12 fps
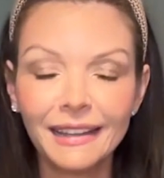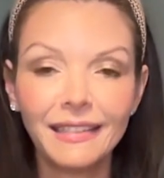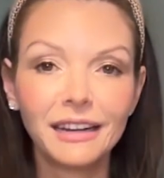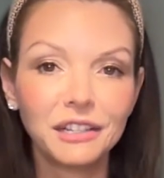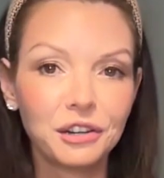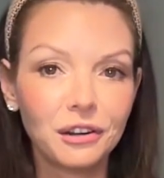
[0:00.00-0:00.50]

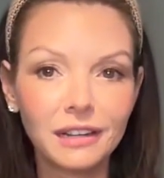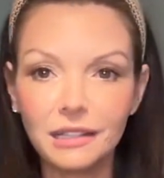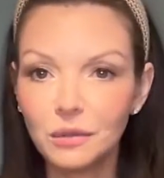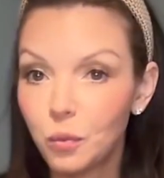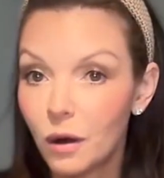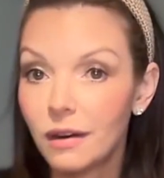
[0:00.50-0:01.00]
that
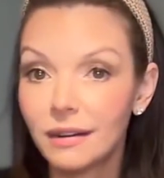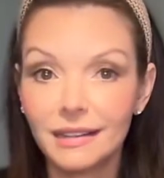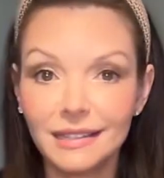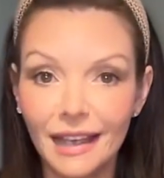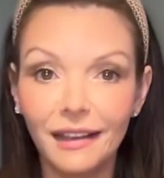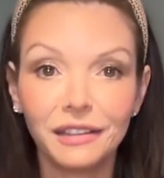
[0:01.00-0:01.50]
attorneys weren't
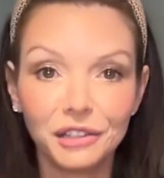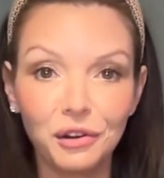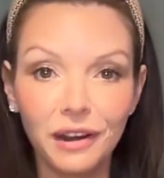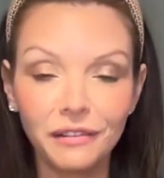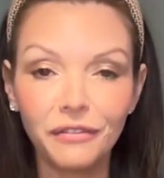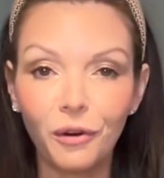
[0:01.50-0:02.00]
exactly
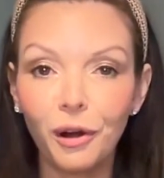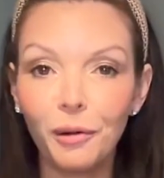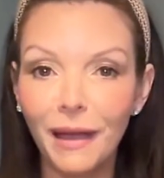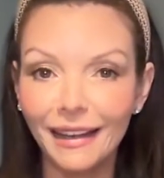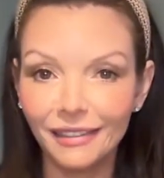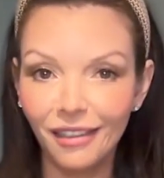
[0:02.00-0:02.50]
trained for
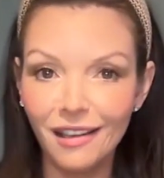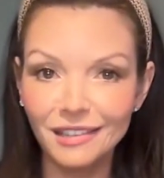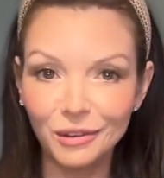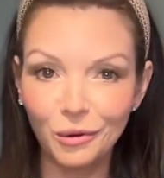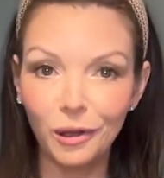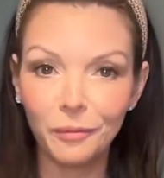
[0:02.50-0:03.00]
back in law
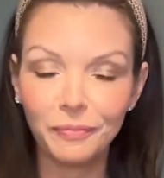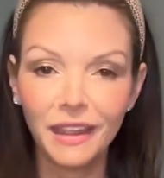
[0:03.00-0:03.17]
school.